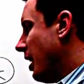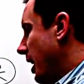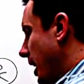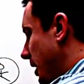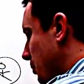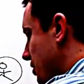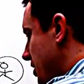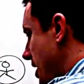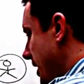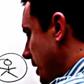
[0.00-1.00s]
And we're
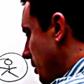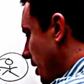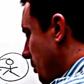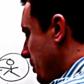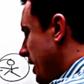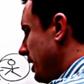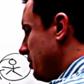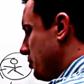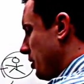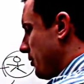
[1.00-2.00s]
seeing it begin to
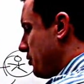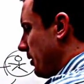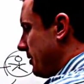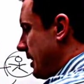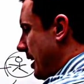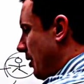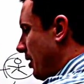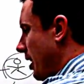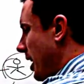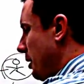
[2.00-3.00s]
sort of drift down
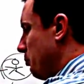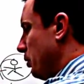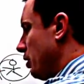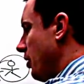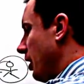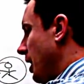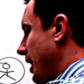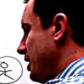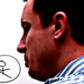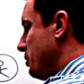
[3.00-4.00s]
and blur the
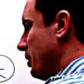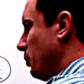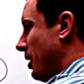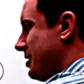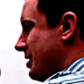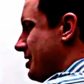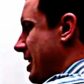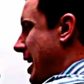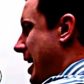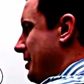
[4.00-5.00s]
lines between what's a
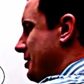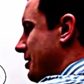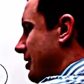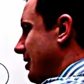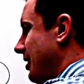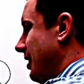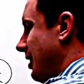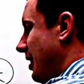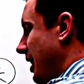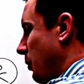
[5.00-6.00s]
SaaS
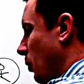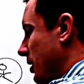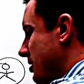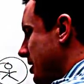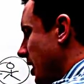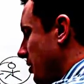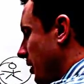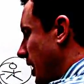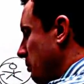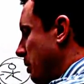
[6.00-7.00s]
and what's the
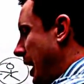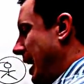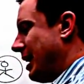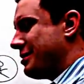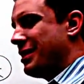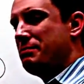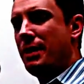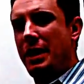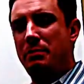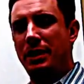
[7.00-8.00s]
underlying paths that
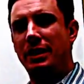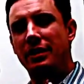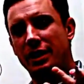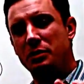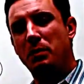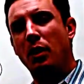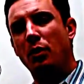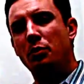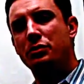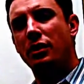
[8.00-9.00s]
may be
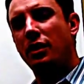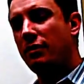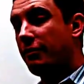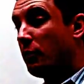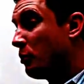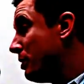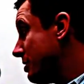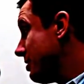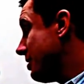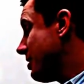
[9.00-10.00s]
exposed for
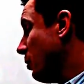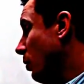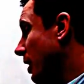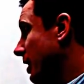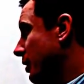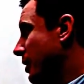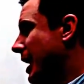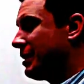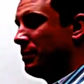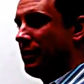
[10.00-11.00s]
businesses that want to
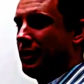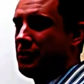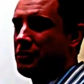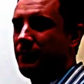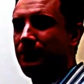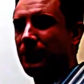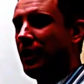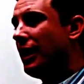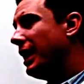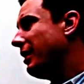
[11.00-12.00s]
interact with this.
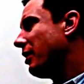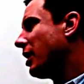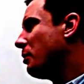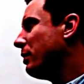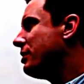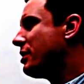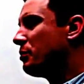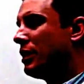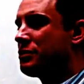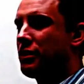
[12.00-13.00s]
And the companies that
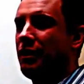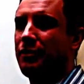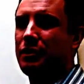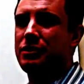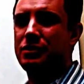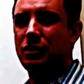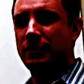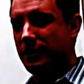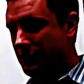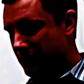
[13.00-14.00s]
run software as a
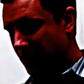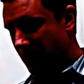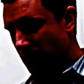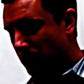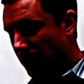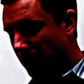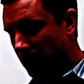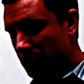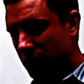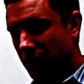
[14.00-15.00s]
service, whether
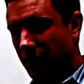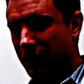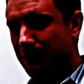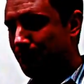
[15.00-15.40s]
those are